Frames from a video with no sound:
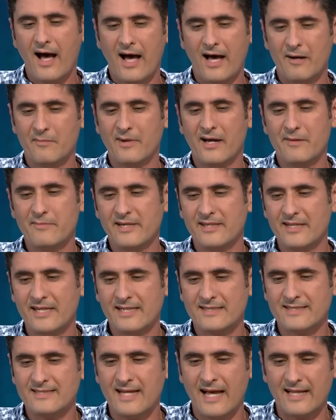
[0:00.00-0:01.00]
Um, I mean,
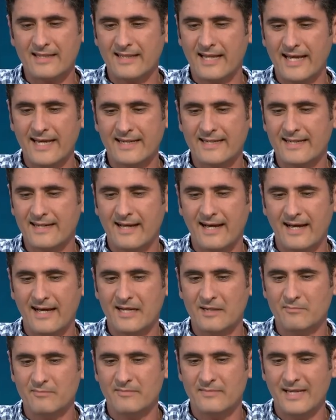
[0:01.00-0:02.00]
it's not like
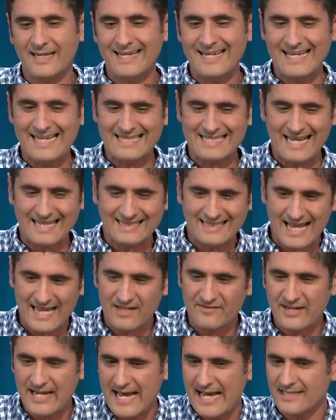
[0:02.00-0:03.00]
um, it's a
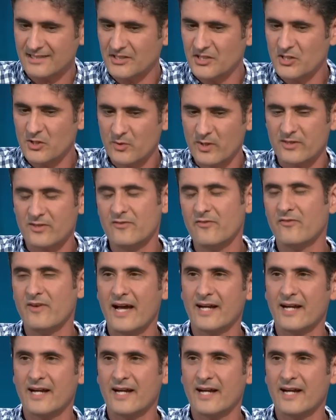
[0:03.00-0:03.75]
lot of it has to do with the